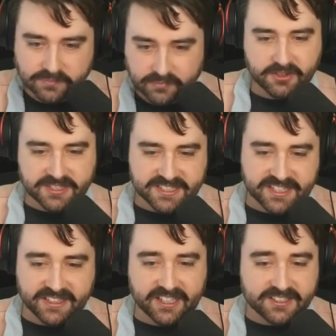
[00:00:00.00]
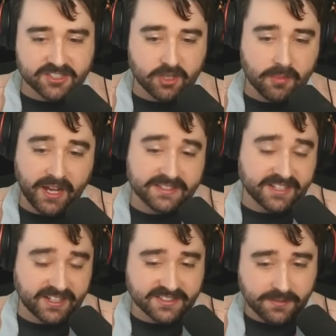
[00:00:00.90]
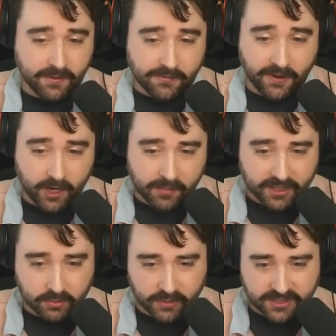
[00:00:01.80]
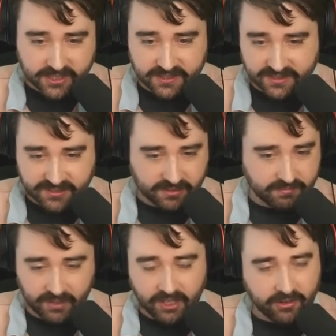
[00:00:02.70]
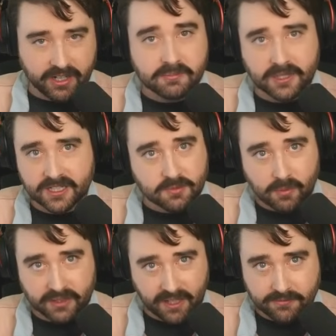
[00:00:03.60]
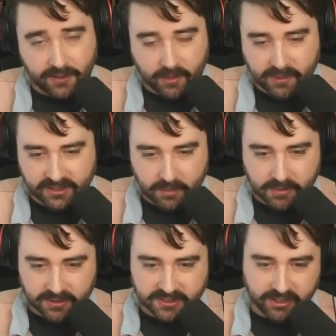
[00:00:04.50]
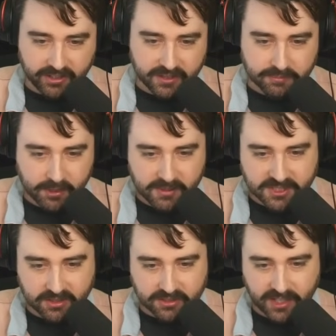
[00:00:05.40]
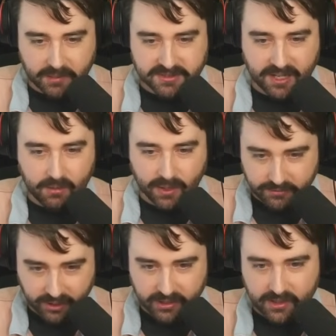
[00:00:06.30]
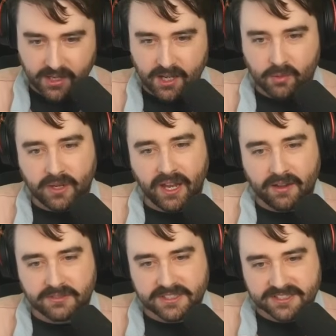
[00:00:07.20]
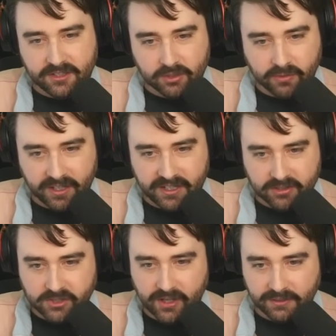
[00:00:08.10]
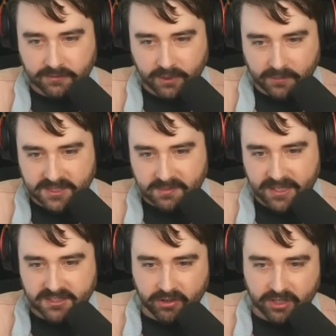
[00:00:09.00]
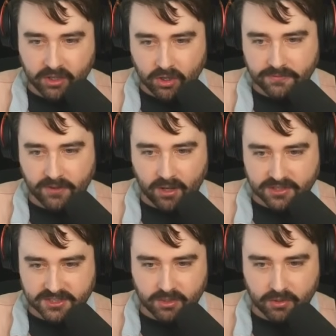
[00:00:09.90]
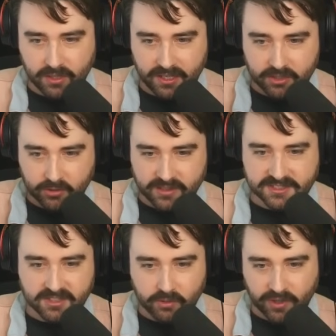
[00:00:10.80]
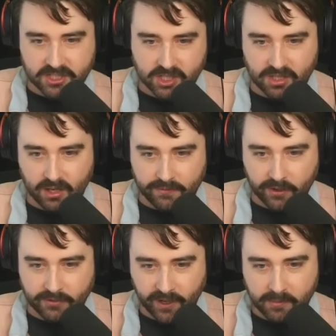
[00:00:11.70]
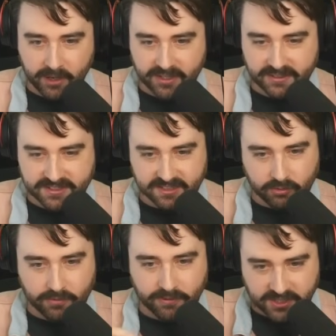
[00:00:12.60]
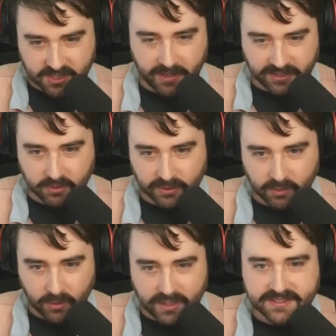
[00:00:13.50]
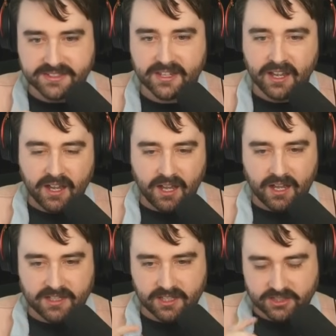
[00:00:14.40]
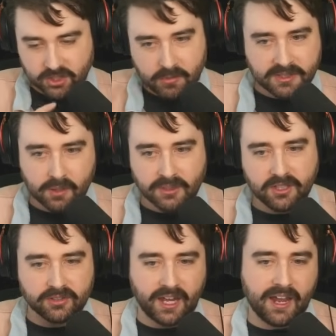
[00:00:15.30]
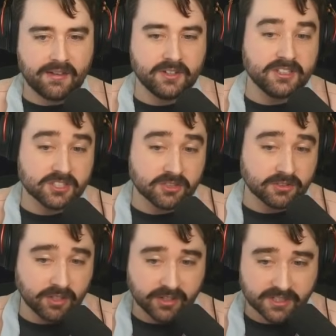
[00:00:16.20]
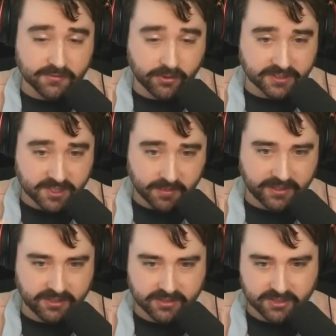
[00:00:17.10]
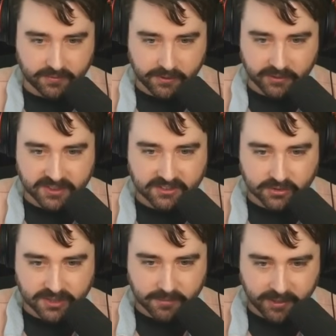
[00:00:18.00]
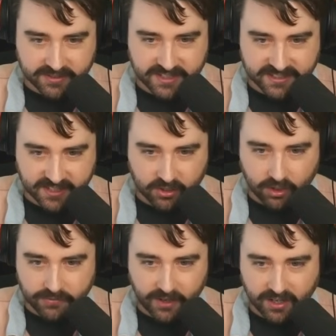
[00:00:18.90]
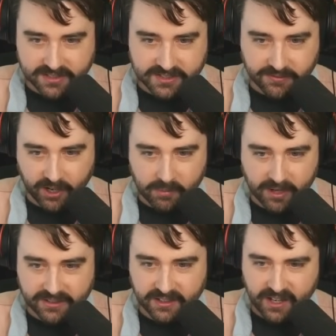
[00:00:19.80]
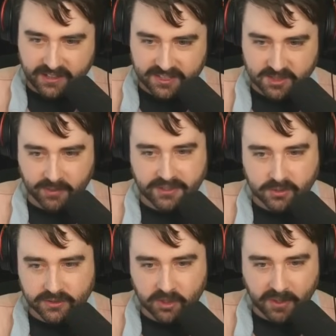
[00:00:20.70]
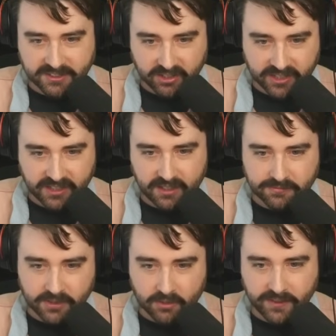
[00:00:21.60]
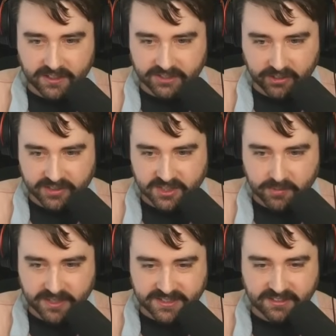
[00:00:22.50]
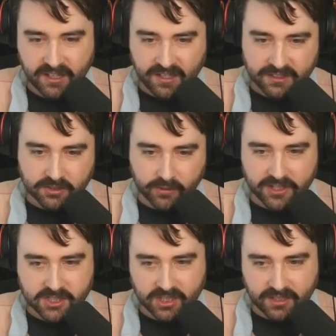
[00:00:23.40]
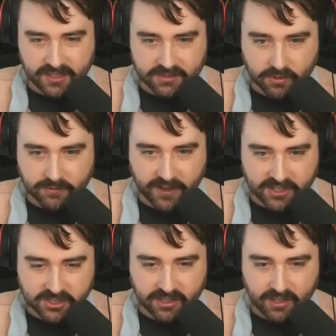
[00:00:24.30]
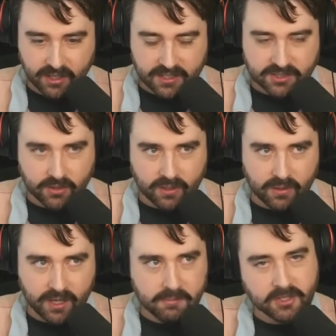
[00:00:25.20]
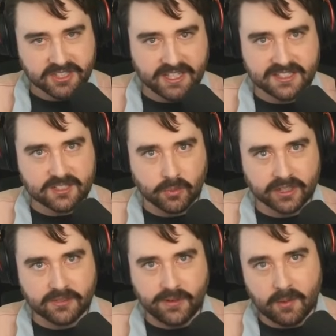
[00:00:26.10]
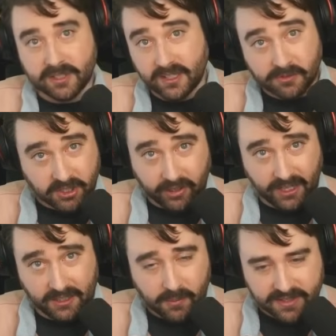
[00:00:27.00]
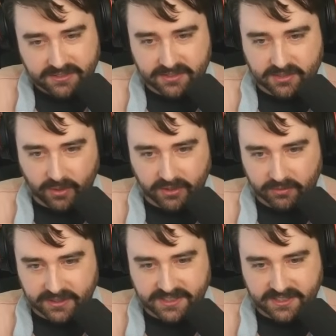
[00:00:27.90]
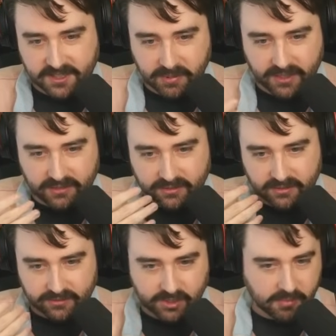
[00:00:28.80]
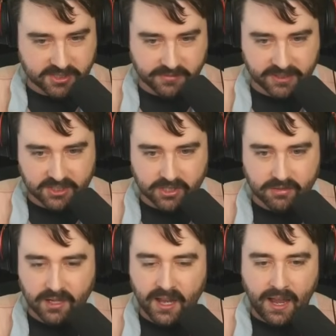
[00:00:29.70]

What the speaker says: So this is going to consume 8 seconds of our Fire Breath, which is not great because we want to have Fire Breath up on the target pretty much at all times. However, we have this node right here, Traveling Flame. This makes our Engulf also increase the duration of our Fire Breath. It's going to refresh it back to what it was, assuming that we don't have additional targets for it to spread to. So if you read the tooltip here, it says Engulf causes Fire Breath to spread to a nearby target. If no valid targets are present, the duration is refreshed. So in most cases, we're going to Fire Breath every target anyways, so I don't really see this being too much of an issue.